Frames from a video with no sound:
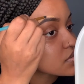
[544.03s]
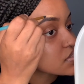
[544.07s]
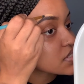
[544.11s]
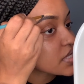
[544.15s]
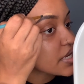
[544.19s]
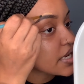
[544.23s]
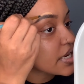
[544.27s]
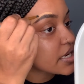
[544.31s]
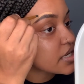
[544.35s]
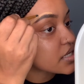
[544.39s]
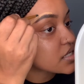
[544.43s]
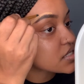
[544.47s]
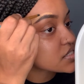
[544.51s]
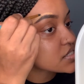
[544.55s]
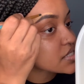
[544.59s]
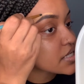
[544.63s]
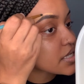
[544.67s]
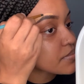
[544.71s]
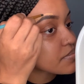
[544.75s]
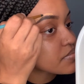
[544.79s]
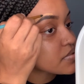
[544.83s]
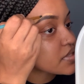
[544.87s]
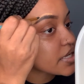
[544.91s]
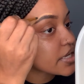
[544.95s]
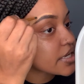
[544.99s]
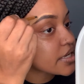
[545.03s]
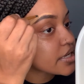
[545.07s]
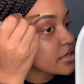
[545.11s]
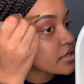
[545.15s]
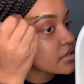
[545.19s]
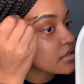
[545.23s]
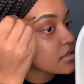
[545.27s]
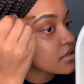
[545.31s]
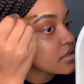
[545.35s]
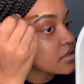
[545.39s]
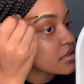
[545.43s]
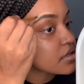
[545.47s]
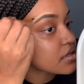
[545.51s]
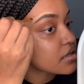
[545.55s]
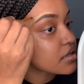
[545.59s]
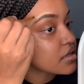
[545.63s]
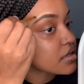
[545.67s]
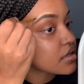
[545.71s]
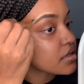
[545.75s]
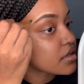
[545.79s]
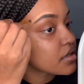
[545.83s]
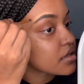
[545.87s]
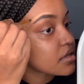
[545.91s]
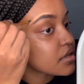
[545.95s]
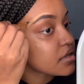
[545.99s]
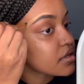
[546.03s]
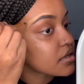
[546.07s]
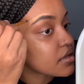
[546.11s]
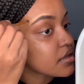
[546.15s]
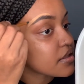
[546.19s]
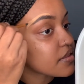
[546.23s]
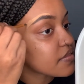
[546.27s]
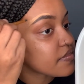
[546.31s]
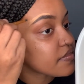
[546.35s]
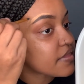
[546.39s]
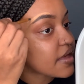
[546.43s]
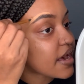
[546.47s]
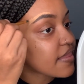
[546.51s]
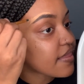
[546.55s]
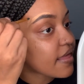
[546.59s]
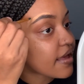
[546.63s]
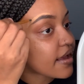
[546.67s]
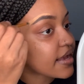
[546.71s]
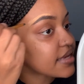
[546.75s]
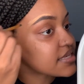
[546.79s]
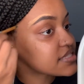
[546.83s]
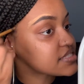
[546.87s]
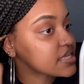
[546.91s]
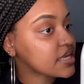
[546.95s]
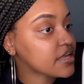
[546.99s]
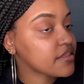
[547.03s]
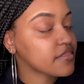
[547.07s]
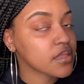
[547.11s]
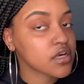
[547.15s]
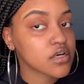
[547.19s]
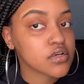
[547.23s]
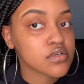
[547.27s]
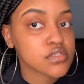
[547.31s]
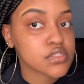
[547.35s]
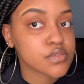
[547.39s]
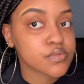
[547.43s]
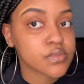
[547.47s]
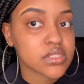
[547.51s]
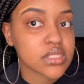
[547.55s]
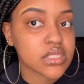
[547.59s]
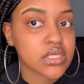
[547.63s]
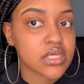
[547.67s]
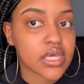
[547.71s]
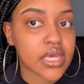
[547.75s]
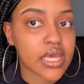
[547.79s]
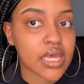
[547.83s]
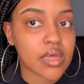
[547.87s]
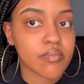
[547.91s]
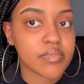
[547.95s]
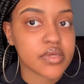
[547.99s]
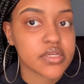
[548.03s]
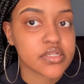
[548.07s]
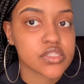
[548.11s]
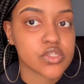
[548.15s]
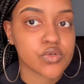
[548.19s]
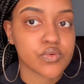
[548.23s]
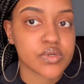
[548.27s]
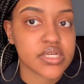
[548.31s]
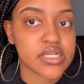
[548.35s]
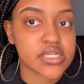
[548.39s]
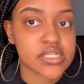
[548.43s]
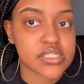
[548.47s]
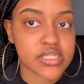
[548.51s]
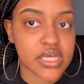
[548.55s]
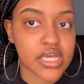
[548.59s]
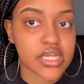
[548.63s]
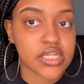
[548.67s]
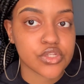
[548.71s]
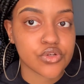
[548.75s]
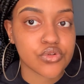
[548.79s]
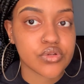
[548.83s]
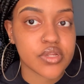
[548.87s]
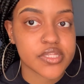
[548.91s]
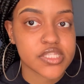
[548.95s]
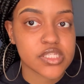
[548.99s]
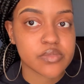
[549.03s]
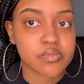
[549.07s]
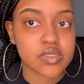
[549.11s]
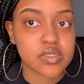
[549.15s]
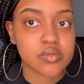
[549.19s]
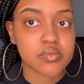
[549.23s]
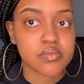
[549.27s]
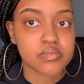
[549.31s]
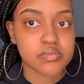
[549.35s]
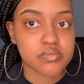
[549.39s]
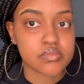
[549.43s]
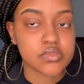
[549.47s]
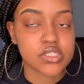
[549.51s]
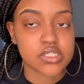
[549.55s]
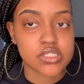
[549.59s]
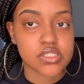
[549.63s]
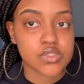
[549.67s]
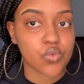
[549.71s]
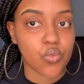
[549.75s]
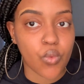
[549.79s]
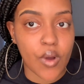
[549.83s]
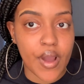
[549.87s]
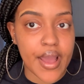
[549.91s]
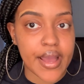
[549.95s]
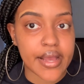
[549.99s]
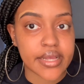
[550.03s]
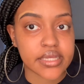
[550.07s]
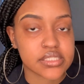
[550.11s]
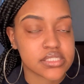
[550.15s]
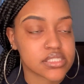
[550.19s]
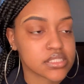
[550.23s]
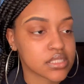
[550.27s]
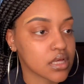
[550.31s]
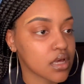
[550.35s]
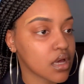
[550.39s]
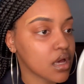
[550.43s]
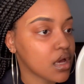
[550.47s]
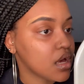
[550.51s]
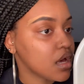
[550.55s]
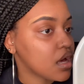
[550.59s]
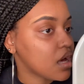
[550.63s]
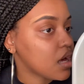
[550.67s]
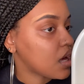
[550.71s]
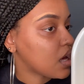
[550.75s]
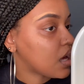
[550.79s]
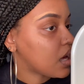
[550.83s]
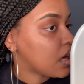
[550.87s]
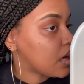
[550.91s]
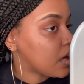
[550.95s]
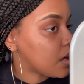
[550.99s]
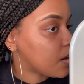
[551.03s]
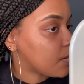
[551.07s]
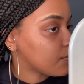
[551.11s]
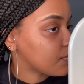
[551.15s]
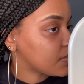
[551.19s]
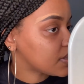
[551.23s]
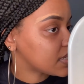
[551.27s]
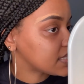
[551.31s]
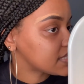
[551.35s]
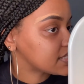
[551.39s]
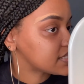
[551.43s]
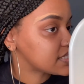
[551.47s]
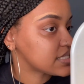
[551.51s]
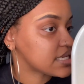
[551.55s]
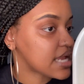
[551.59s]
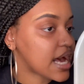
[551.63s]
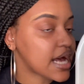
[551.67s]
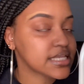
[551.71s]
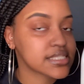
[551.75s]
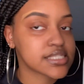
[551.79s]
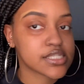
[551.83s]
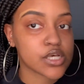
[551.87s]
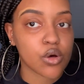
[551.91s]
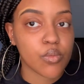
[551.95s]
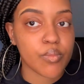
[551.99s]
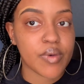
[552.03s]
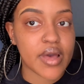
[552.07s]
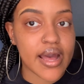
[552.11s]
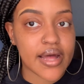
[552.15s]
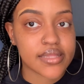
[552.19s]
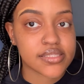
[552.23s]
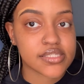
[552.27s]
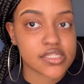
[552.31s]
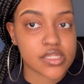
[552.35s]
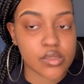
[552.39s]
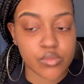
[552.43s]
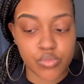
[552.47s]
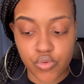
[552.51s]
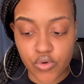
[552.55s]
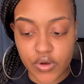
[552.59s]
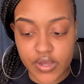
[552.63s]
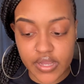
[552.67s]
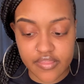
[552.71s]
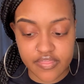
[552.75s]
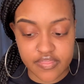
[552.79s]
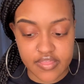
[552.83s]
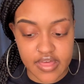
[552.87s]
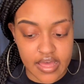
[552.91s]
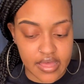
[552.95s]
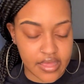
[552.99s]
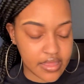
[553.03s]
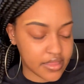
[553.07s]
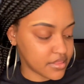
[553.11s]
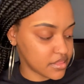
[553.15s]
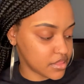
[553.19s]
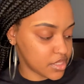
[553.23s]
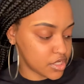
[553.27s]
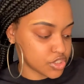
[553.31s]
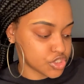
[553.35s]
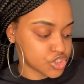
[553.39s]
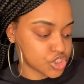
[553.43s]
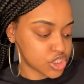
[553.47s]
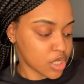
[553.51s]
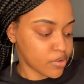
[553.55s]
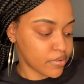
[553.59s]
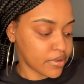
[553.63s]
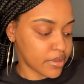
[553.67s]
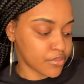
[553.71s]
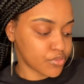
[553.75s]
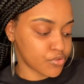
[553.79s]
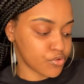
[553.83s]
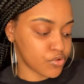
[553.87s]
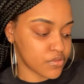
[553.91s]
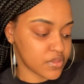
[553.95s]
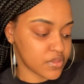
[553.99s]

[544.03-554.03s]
hairs up there that, like I said, those really can't be tweezed. They do need to be just waxed, but it's not so bad to the point that they're showing through the